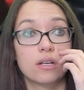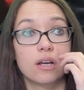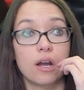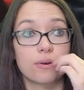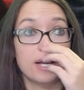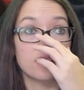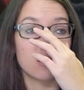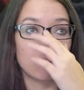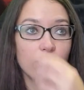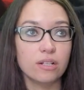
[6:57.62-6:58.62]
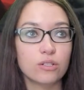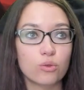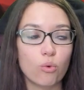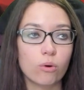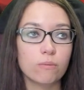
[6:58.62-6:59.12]
All right, Blood
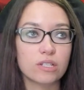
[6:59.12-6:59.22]
Swarm